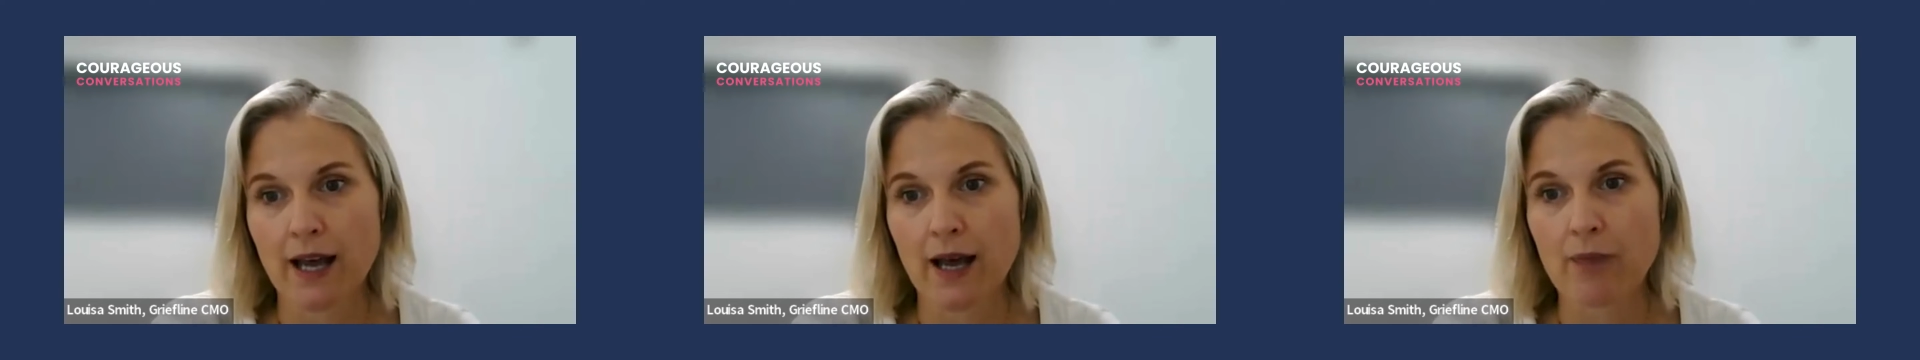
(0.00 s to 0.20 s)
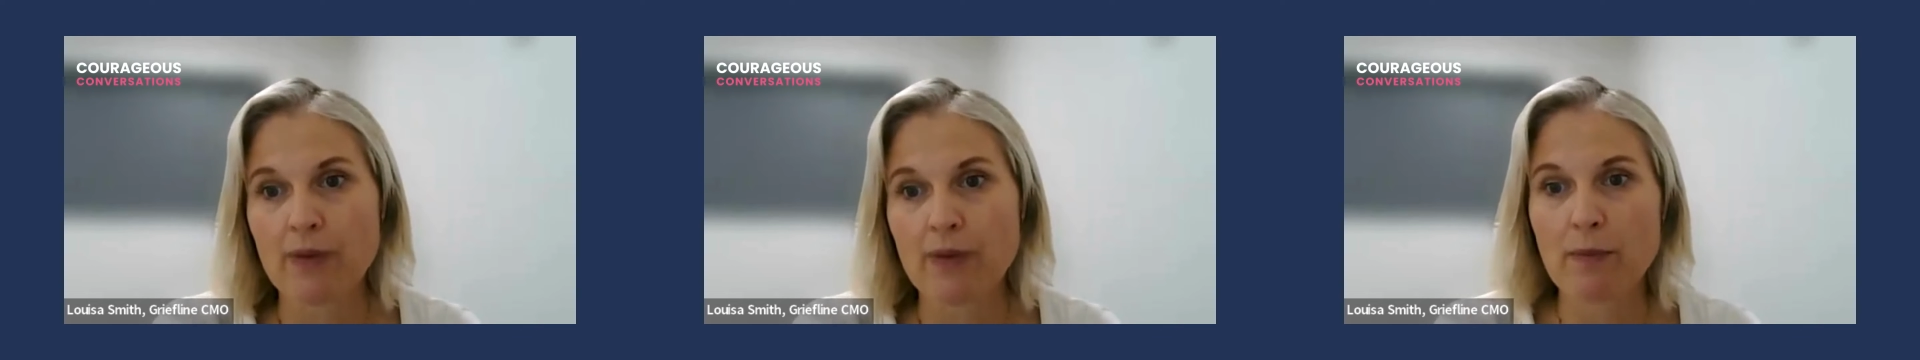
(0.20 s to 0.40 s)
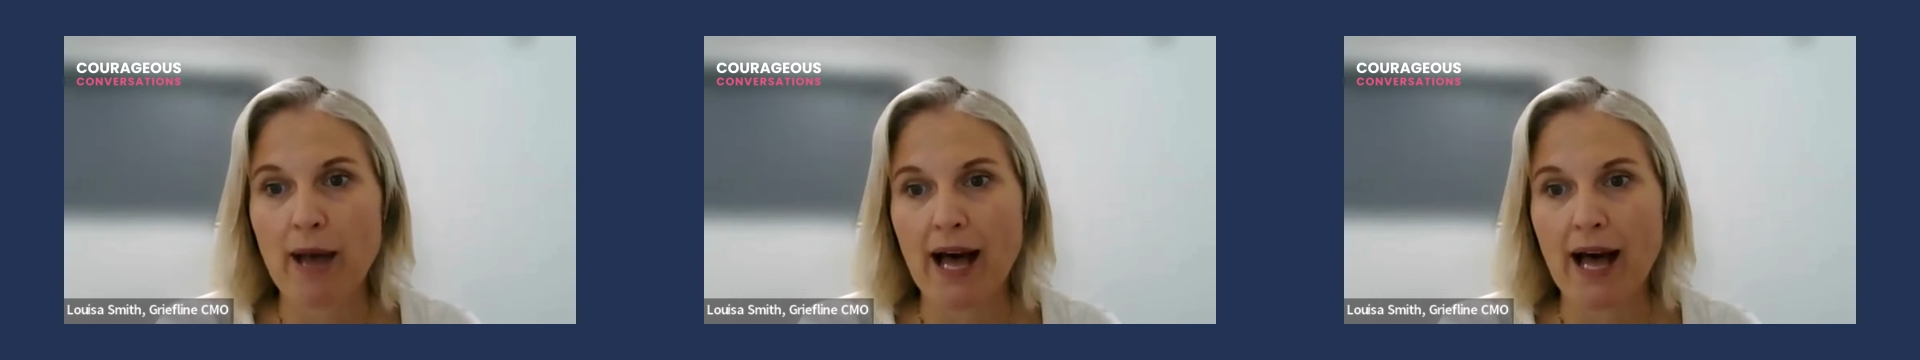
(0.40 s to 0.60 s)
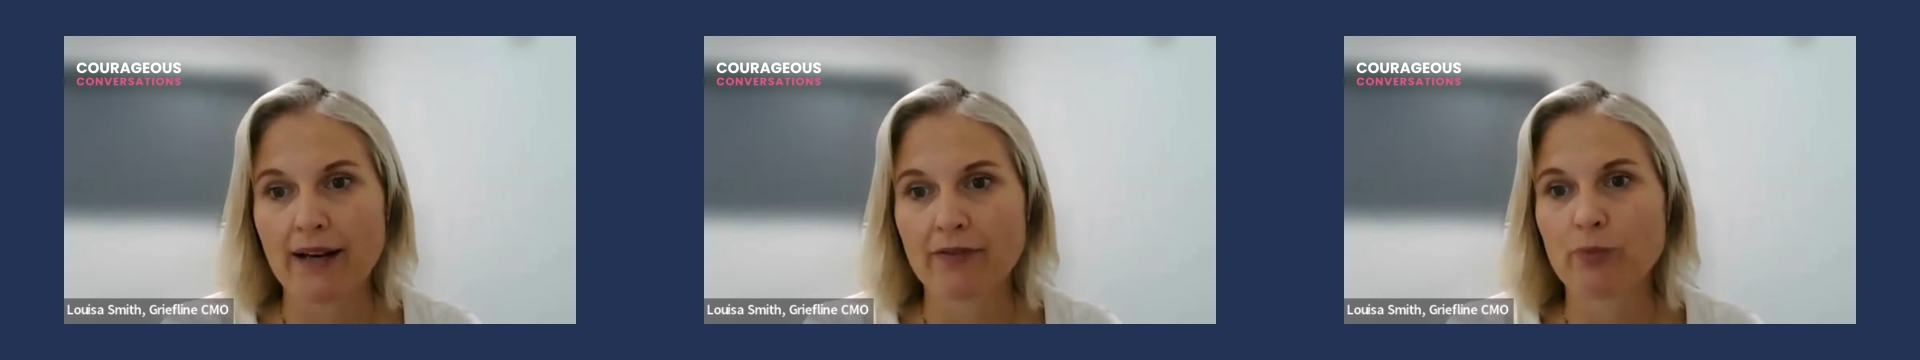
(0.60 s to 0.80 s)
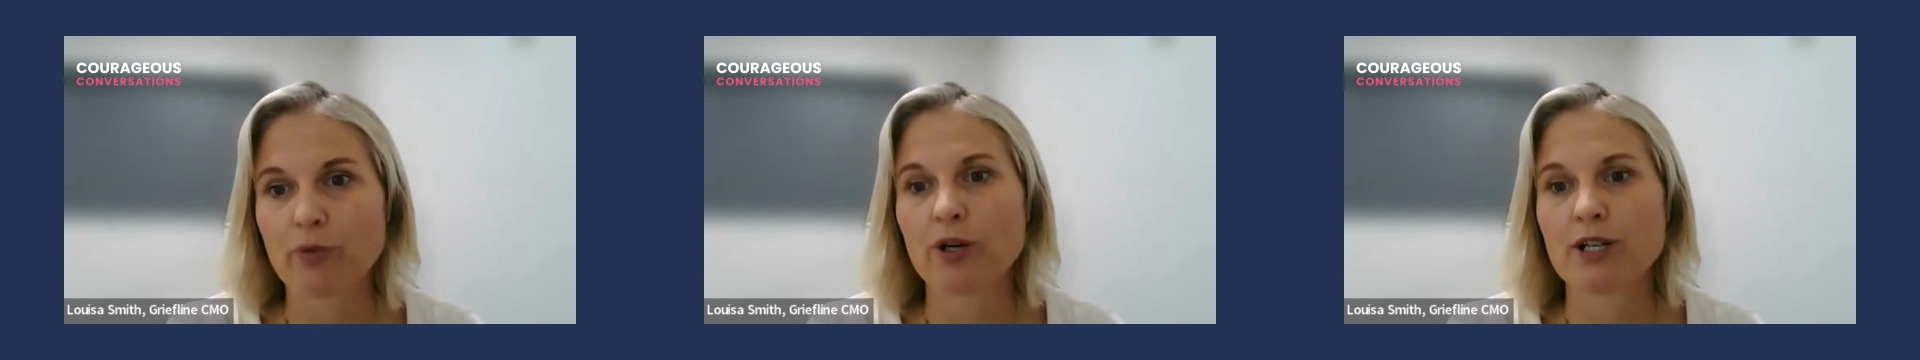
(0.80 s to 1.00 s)
be a part of
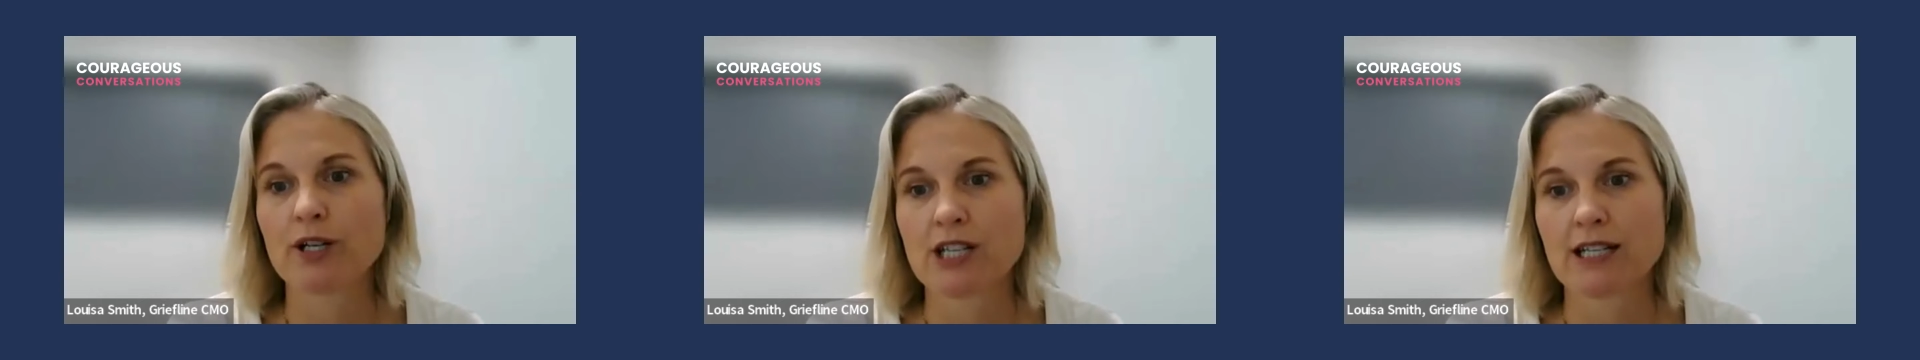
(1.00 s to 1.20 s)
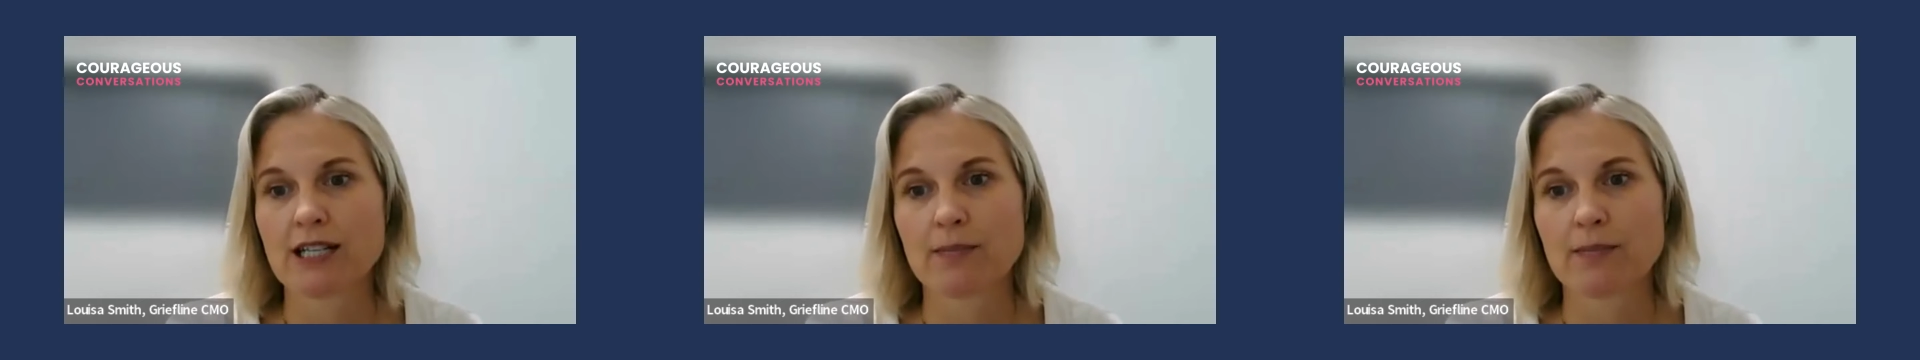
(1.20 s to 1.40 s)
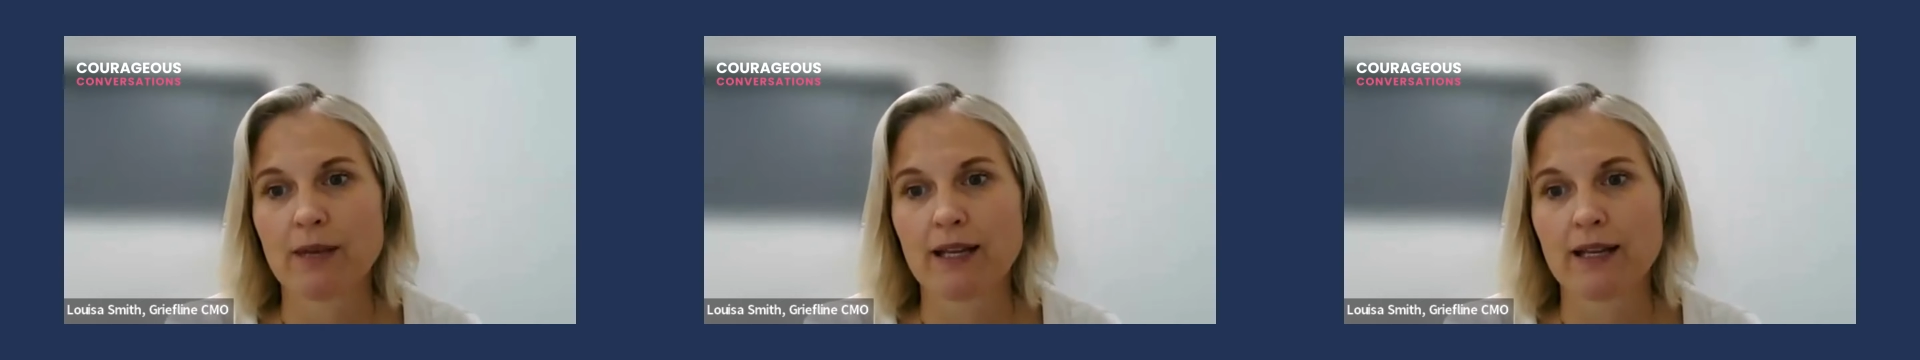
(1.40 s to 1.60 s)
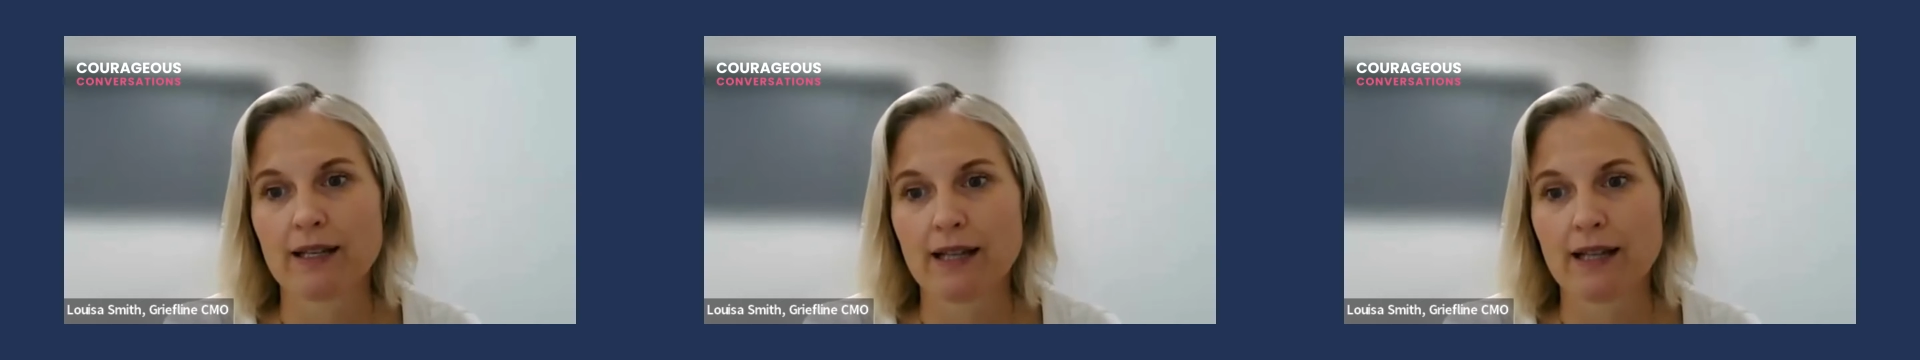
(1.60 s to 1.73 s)
the project, but